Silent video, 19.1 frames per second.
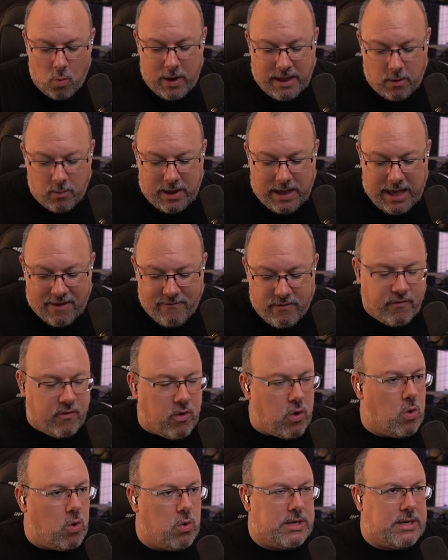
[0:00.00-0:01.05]
we have, of
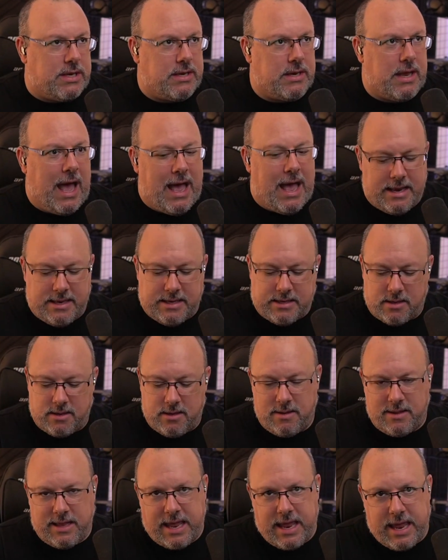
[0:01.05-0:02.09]
course, had
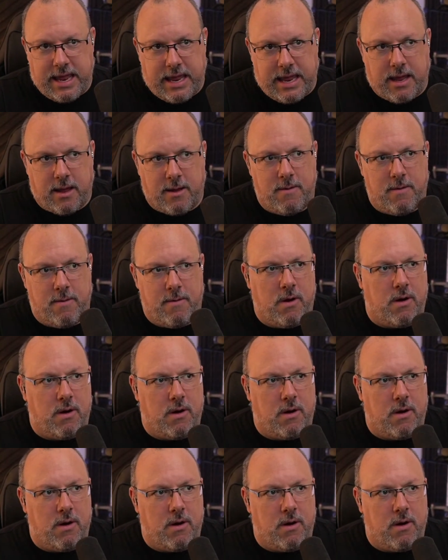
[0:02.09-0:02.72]
the